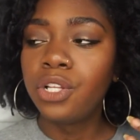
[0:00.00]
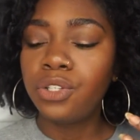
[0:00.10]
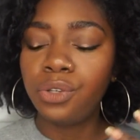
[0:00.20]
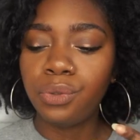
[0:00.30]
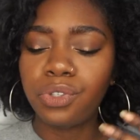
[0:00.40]

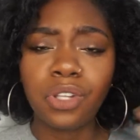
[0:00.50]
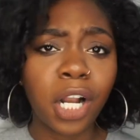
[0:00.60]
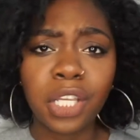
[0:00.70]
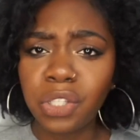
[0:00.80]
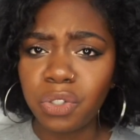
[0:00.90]
to
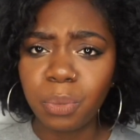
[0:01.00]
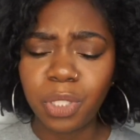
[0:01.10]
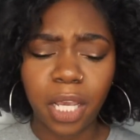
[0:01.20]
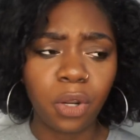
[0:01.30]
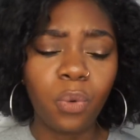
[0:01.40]
start a YouTube
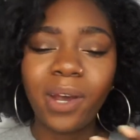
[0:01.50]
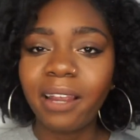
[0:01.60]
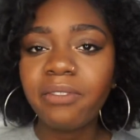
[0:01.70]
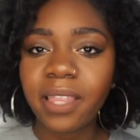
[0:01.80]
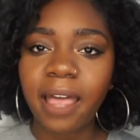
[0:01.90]
channel,
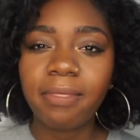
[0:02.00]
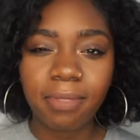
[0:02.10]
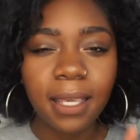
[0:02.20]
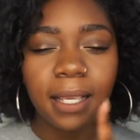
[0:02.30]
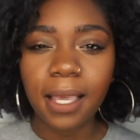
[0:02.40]
whatever
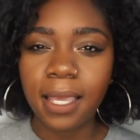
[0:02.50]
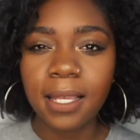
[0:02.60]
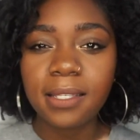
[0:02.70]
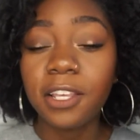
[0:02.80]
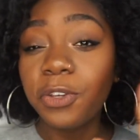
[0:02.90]
that thing
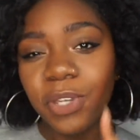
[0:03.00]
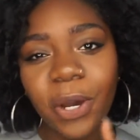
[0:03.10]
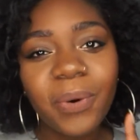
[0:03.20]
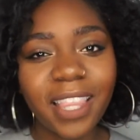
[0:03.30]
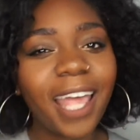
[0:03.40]
is. And you
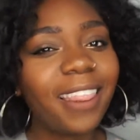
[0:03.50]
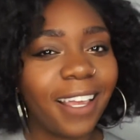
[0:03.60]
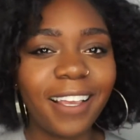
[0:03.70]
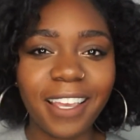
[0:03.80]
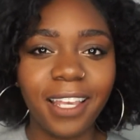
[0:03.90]
know what that
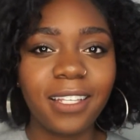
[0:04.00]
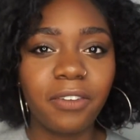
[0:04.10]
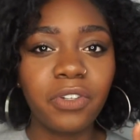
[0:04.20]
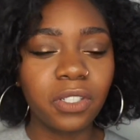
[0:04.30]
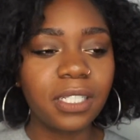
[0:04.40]
thing is.
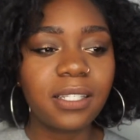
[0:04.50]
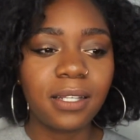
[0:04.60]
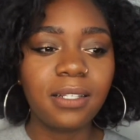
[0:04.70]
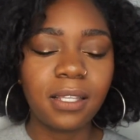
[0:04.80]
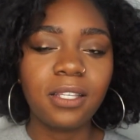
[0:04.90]
If you're
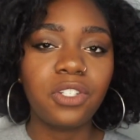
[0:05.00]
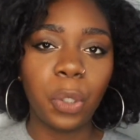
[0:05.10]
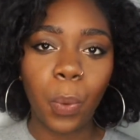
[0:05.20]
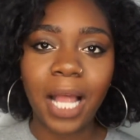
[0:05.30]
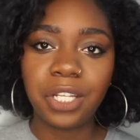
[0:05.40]
listening to this,
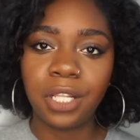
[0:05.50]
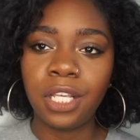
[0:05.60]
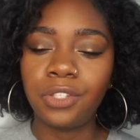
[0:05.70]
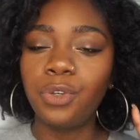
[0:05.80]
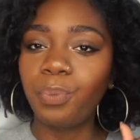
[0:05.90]
you're watching
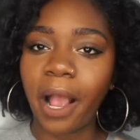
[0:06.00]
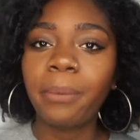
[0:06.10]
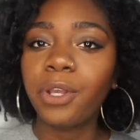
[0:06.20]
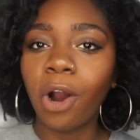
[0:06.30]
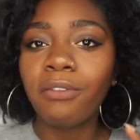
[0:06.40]
this, you
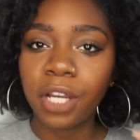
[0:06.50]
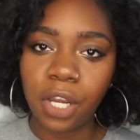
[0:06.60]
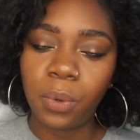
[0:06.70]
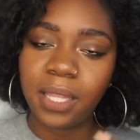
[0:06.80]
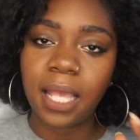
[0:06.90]
probably already
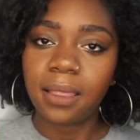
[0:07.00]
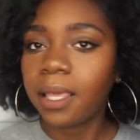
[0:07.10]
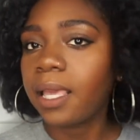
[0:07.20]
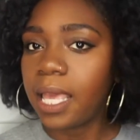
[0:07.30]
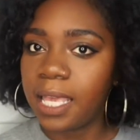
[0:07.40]
know what that
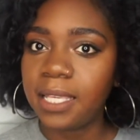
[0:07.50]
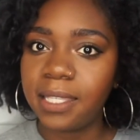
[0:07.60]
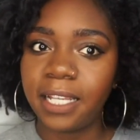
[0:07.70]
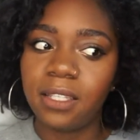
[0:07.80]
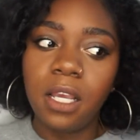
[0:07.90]
thing
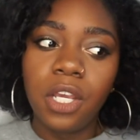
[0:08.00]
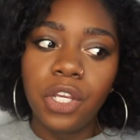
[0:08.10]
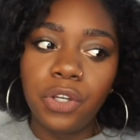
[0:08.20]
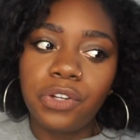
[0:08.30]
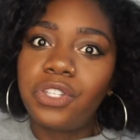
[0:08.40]
is
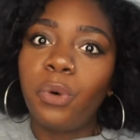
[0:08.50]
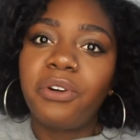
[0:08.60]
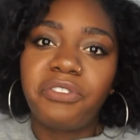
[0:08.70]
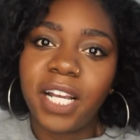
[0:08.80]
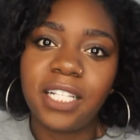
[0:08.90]
you're so
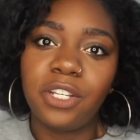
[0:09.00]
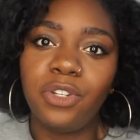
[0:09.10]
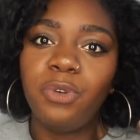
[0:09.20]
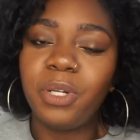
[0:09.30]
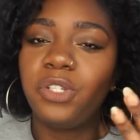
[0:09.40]
afraid to
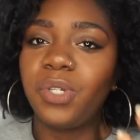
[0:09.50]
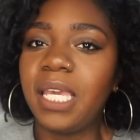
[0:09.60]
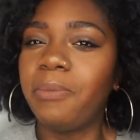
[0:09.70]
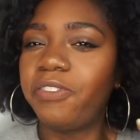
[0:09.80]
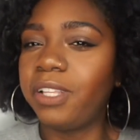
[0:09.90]
do, but you
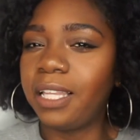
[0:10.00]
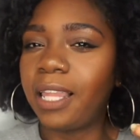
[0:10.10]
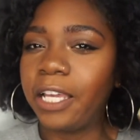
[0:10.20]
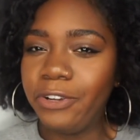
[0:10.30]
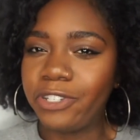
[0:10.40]
keep feeling
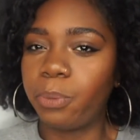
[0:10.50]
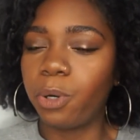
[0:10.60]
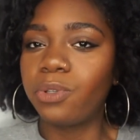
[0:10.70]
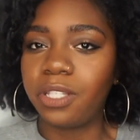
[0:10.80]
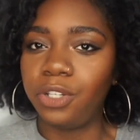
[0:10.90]
like you're
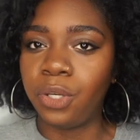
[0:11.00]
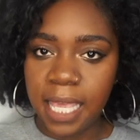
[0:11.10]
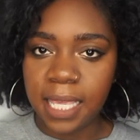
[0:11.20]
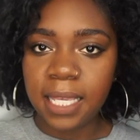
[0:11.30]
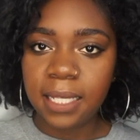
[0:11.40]
supposed to do
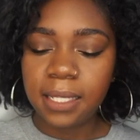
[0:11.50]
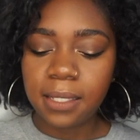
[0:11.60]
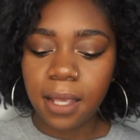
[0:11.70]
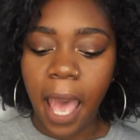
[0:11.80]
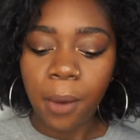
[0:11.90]

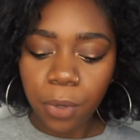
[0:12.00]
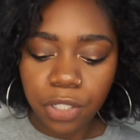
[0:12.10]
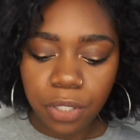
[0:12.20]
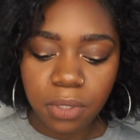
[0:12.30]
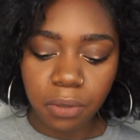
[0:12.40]
is. I
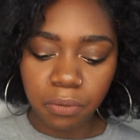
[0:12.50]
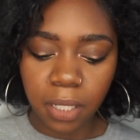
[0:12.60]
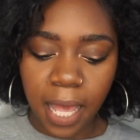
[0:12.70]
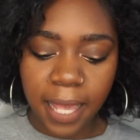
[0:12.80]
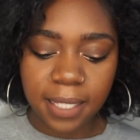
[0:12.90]
want you to
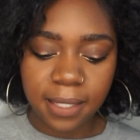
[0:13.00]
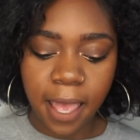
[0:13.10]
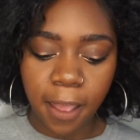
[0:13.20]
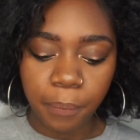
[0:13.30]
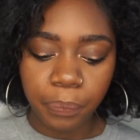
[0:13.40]
realize
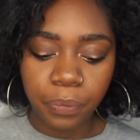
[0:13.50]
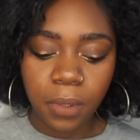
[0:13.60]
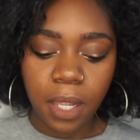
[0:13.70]
that